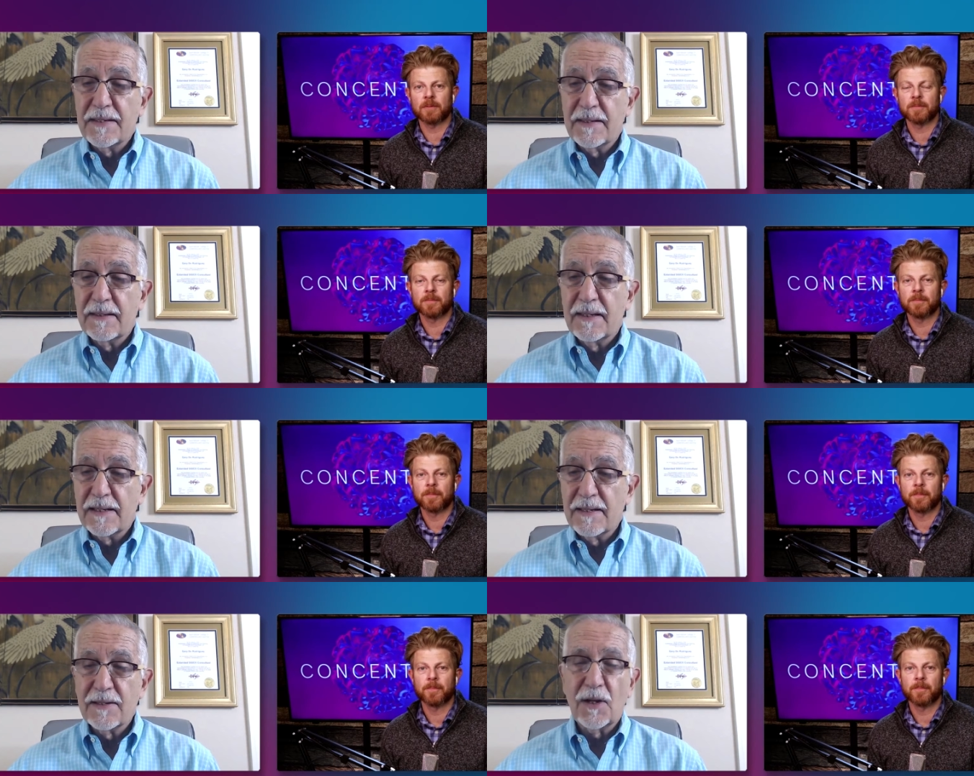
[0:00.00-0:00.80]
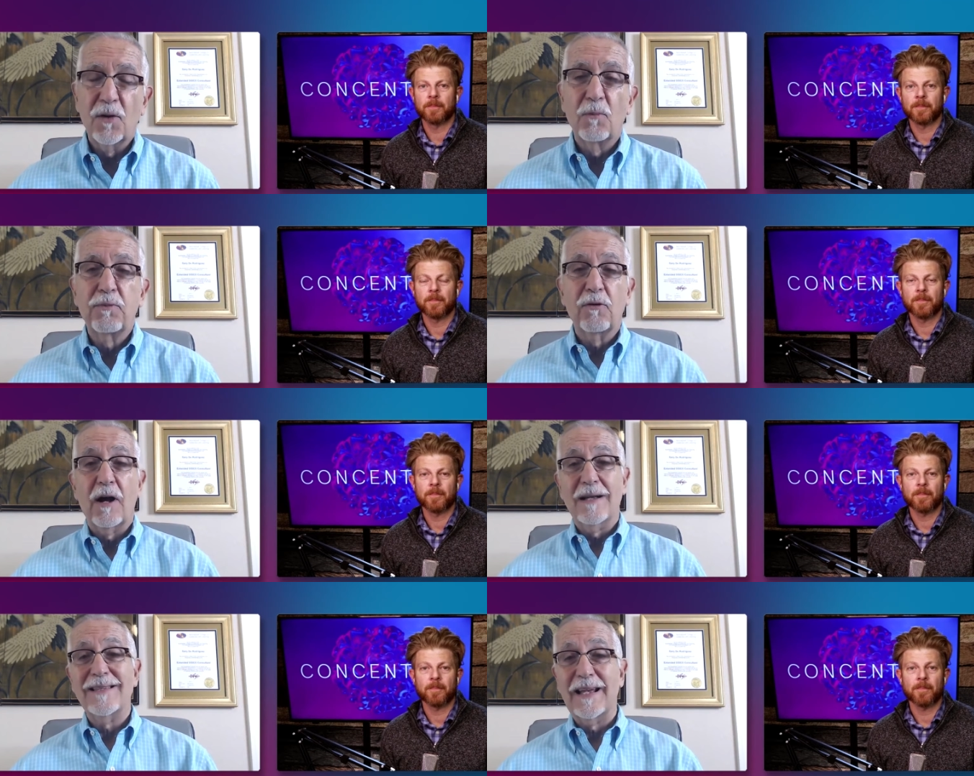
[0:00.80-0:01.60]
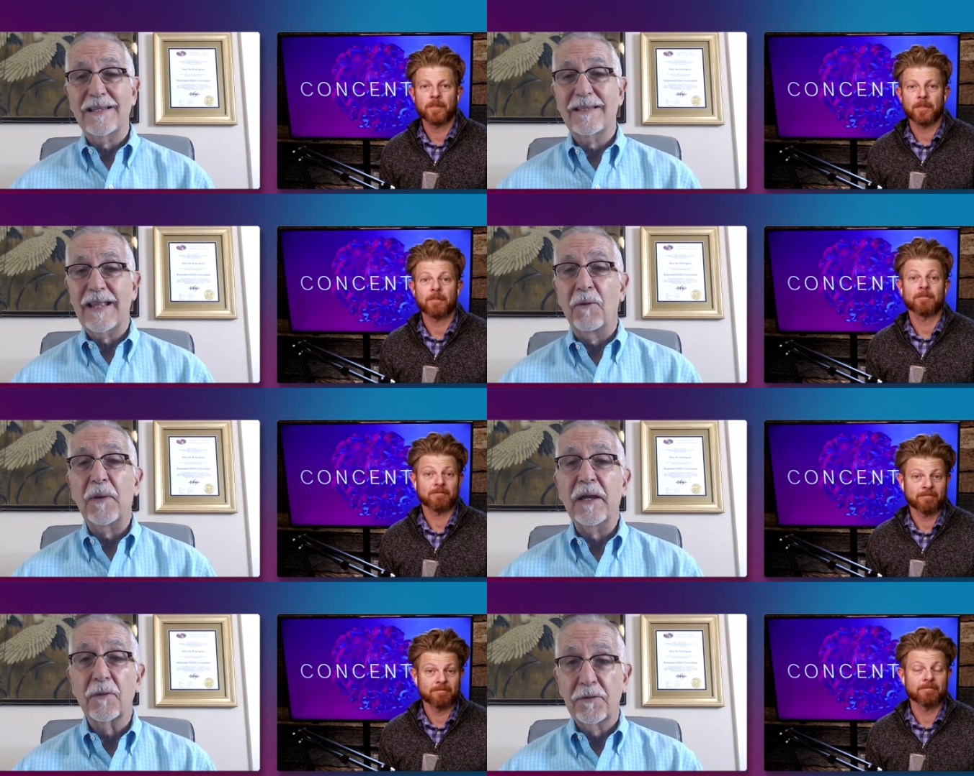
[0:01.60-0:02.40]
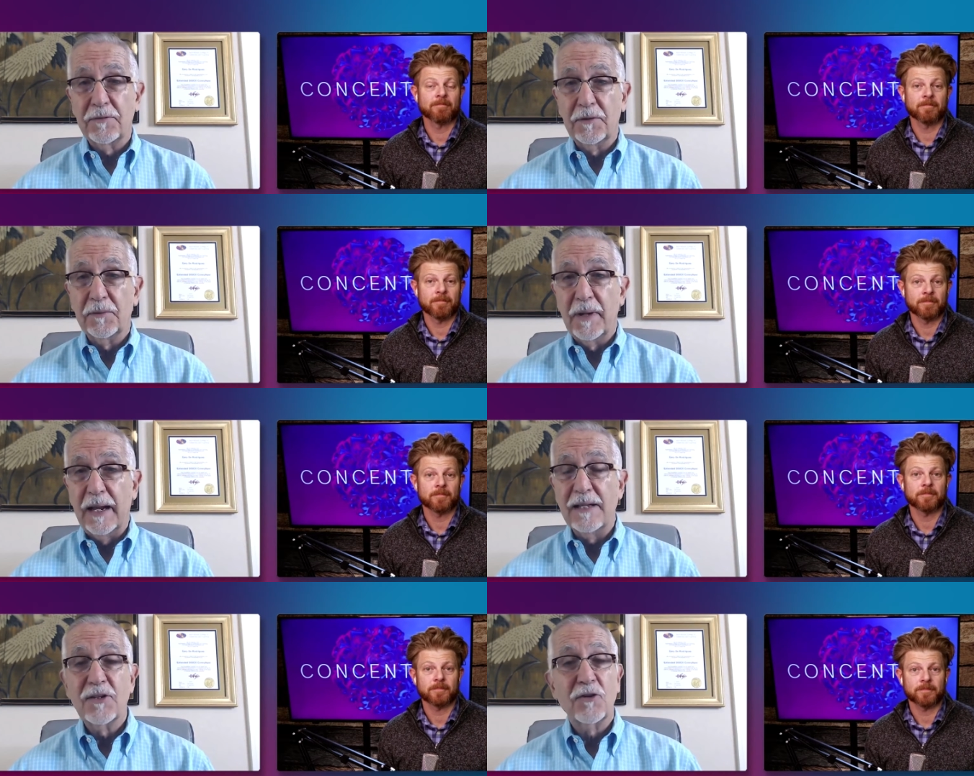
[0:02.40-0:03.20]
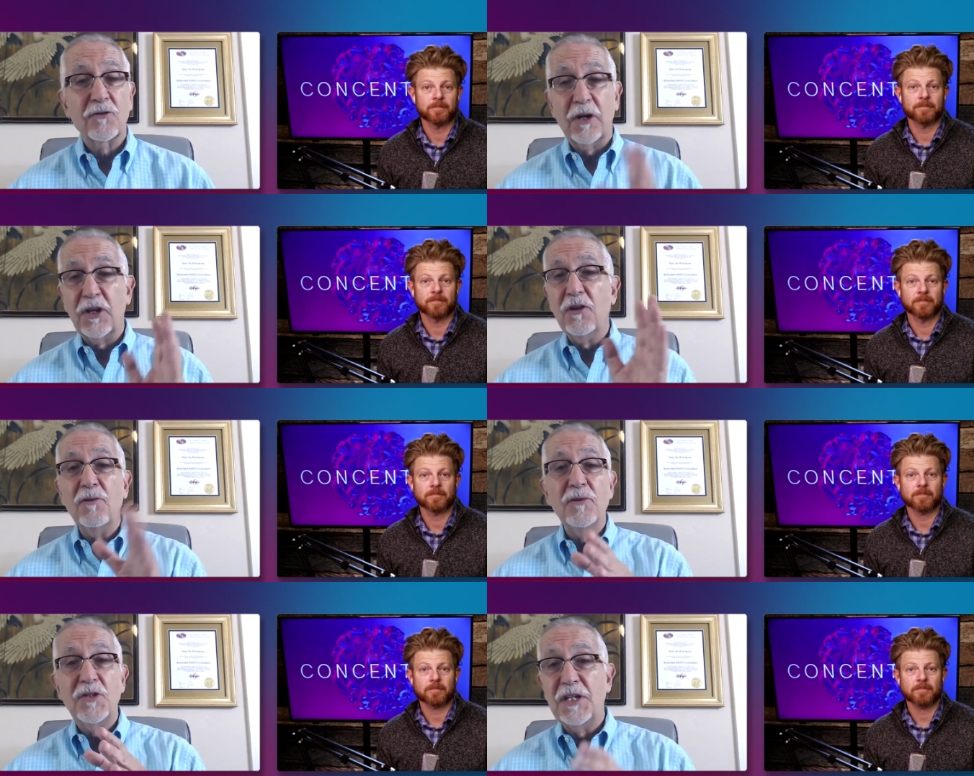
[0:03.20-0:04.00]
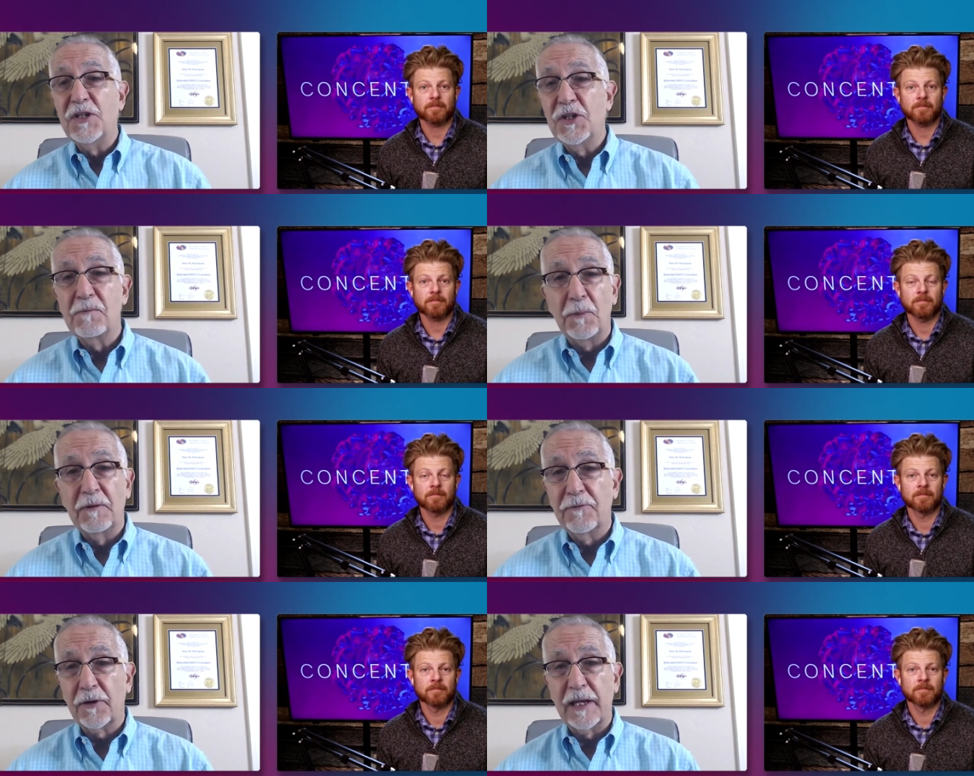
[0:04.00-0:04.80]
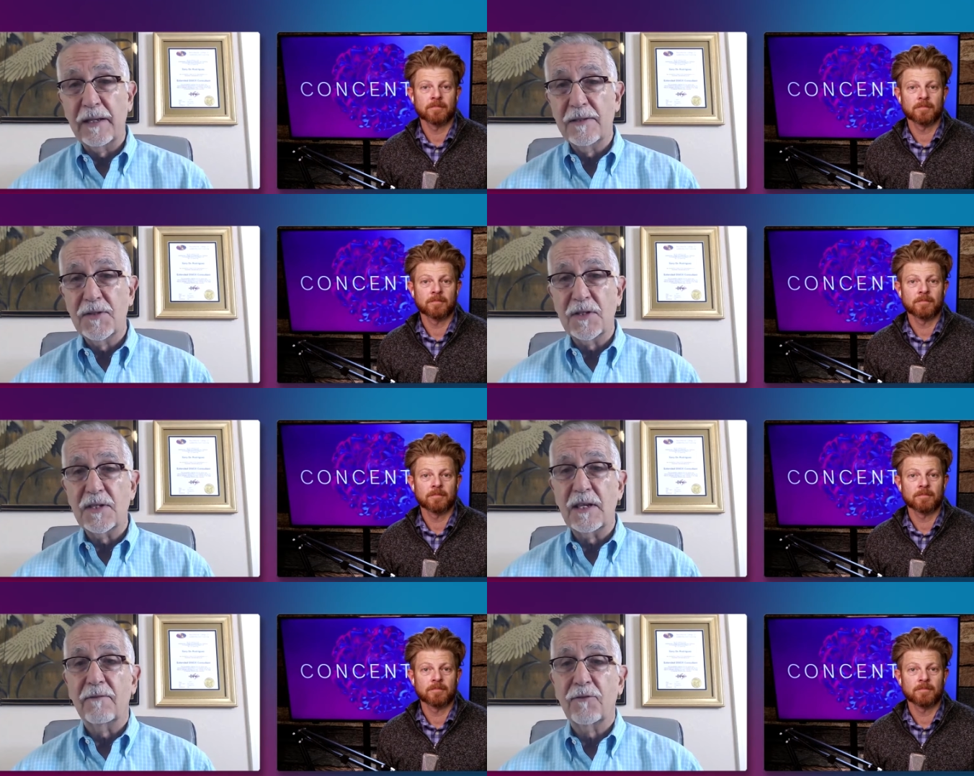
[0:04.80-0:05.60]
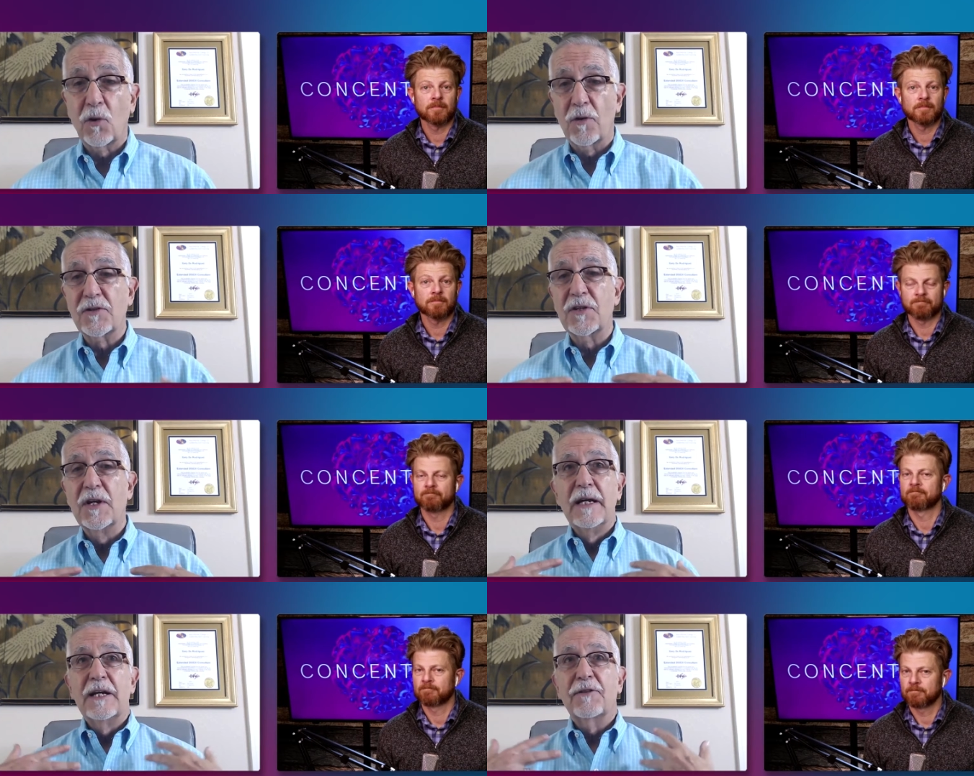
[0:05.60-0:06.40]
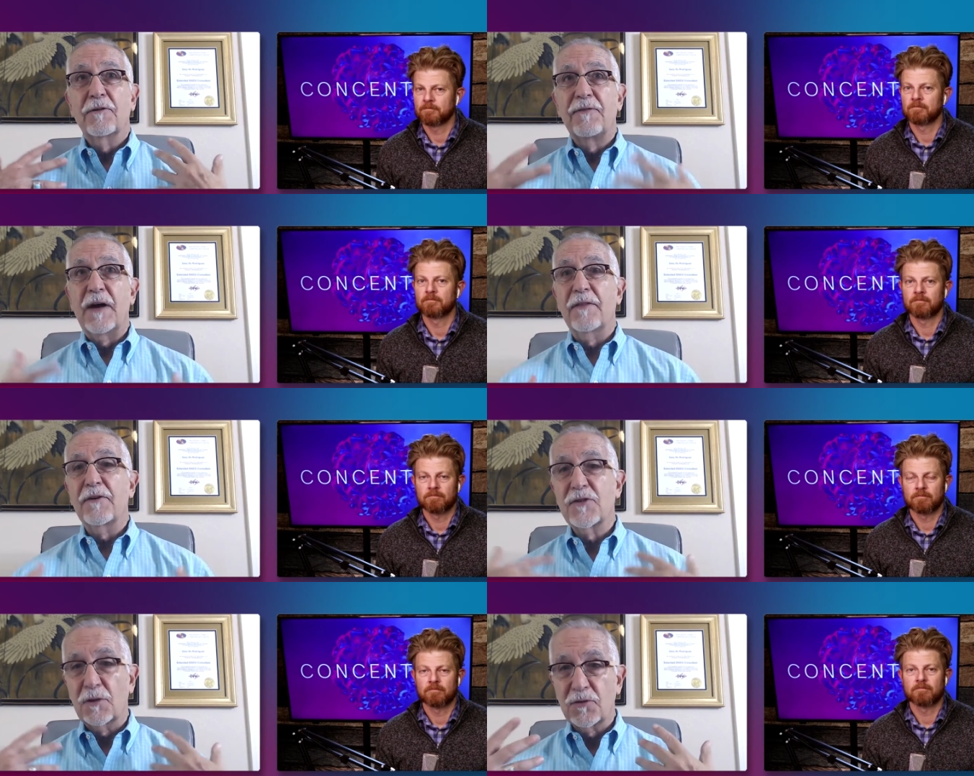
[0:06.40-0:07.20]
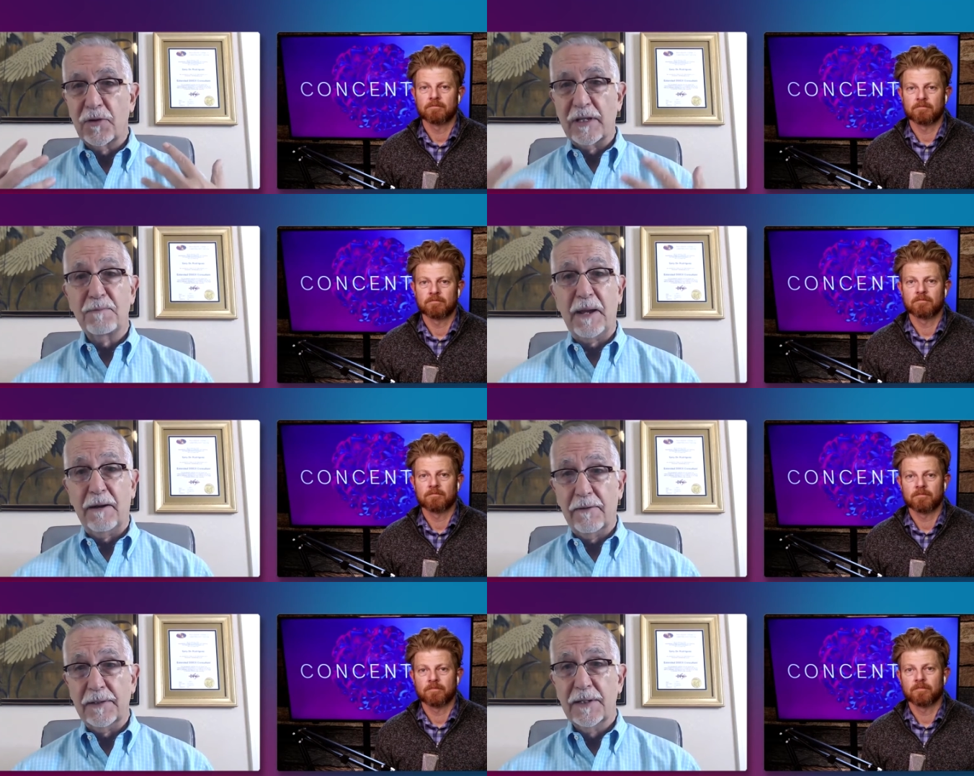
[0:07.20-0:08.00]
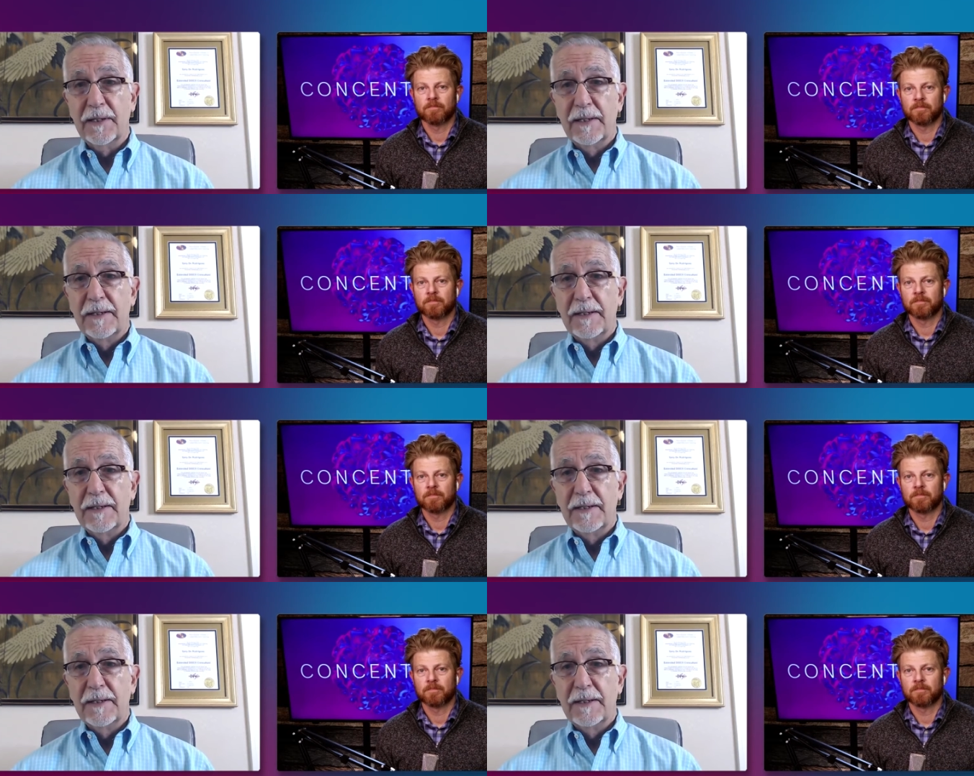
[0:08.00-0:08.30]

Speaker 1: And this is the whole process that we go through. And it's a huge teaching moment for kids to see, of course, their father so transparent,